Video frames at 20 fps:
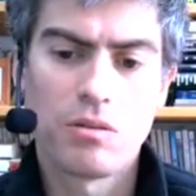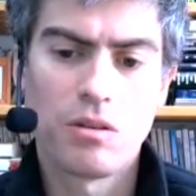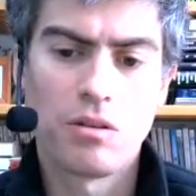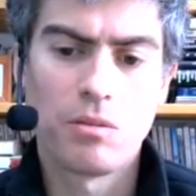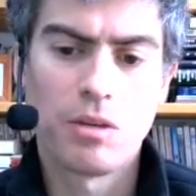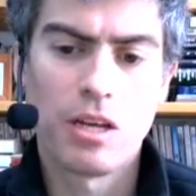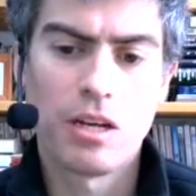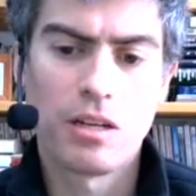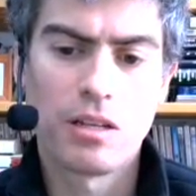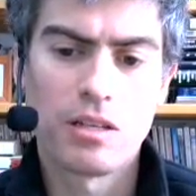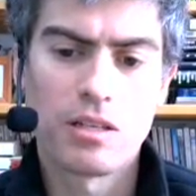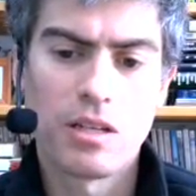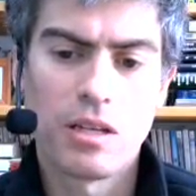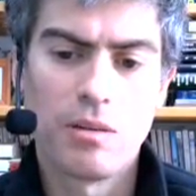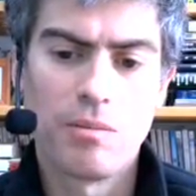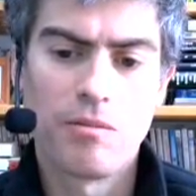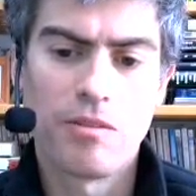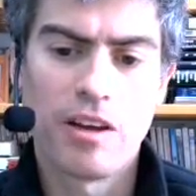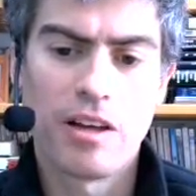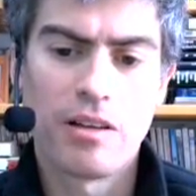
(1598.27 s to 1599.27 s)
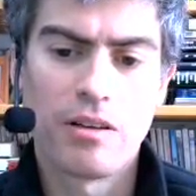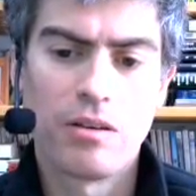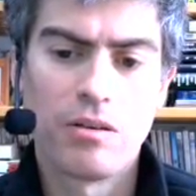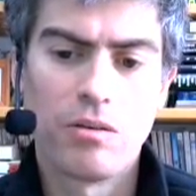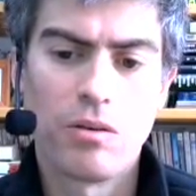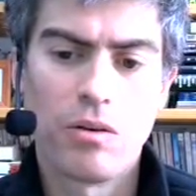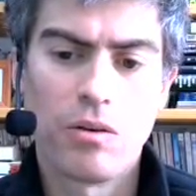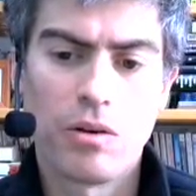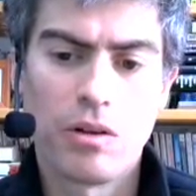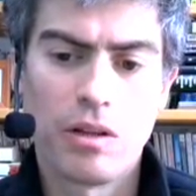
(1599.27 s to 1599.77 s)
be getting the same value
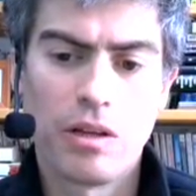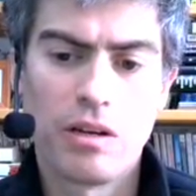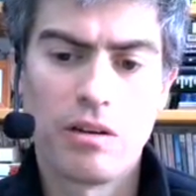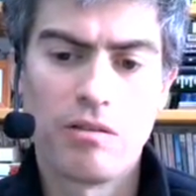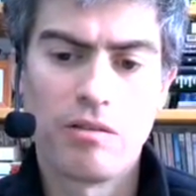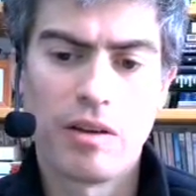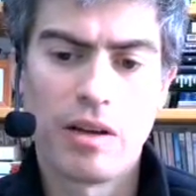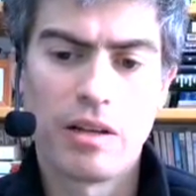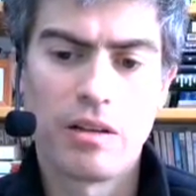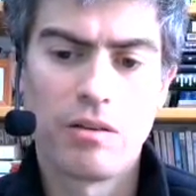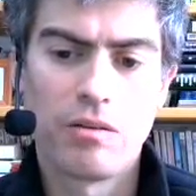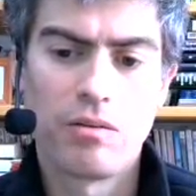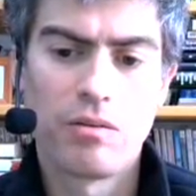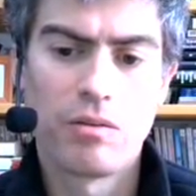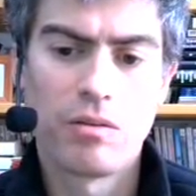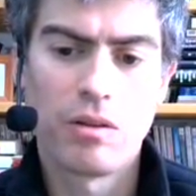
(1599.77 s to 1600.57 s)
or a later value,